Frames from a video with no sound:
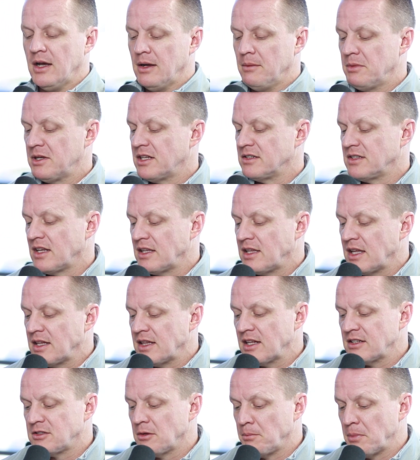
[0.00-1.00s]
Because I think
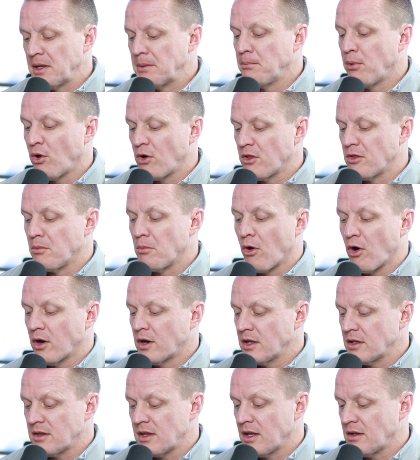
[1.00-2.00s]
that's a big part of the
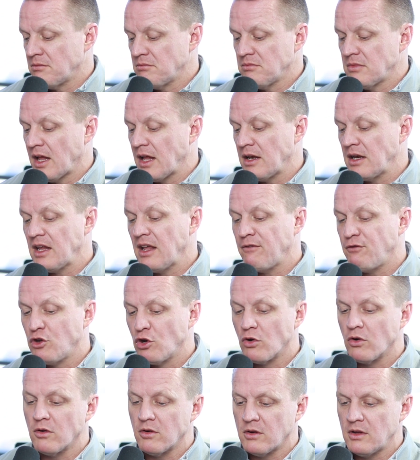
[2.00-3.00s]
market that if
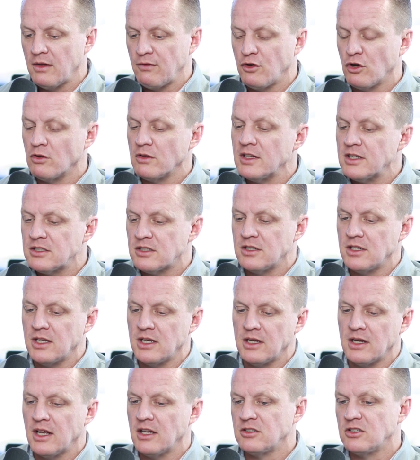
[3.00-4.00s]
you're
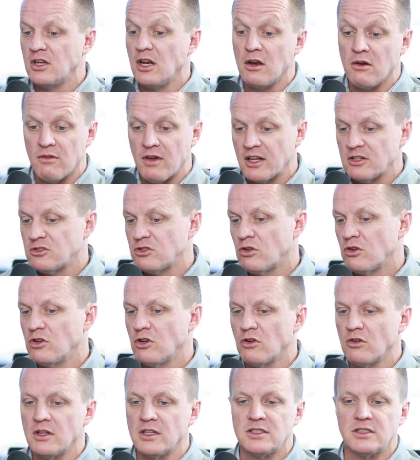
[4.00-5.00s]
listening as an investor,
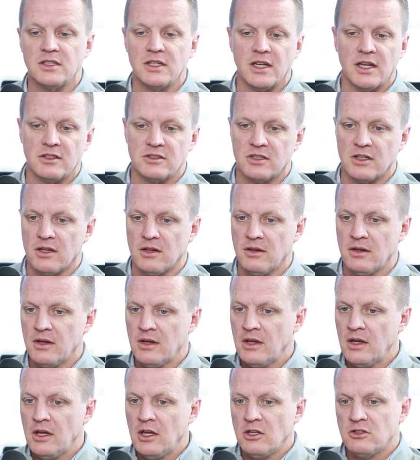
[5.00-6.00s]
you're listening as
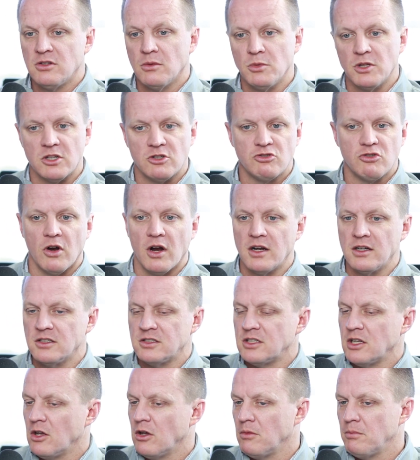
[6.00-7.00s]
someone that's trying to
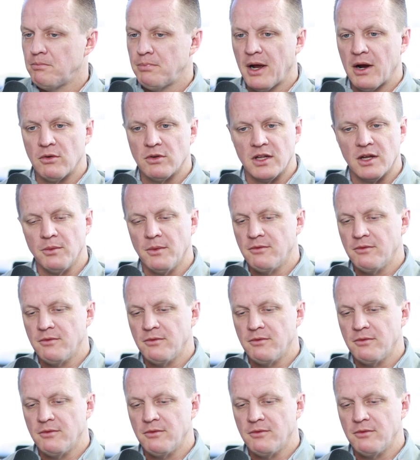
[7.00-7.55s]
sell powered land.